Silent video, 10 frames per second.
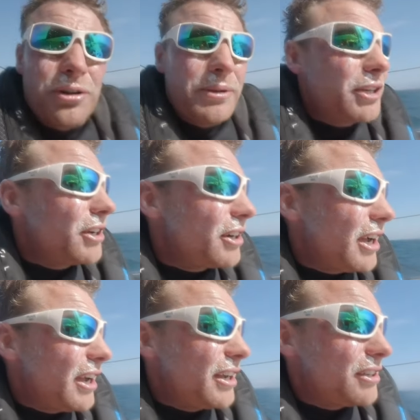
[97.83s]
join me here
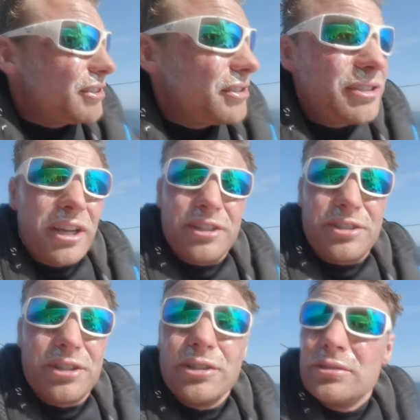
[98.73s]
at uh, day
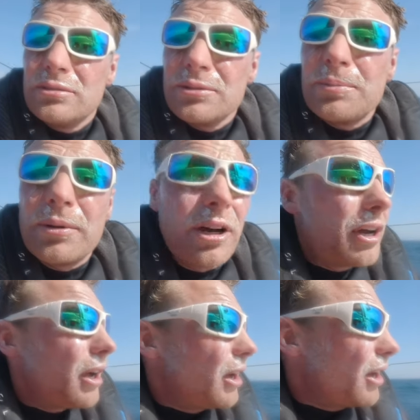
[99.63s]
two,
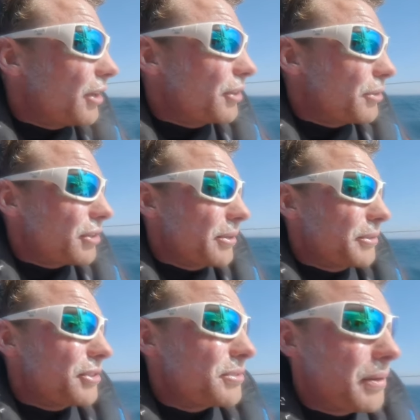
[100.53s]
but no
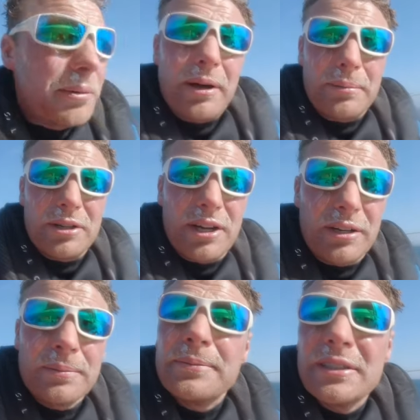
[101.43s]
time it is, probably about
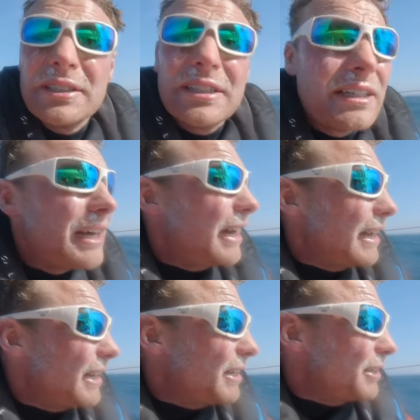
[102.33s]
midday.
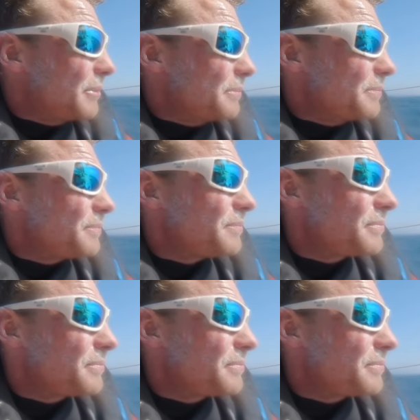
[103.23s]
Um,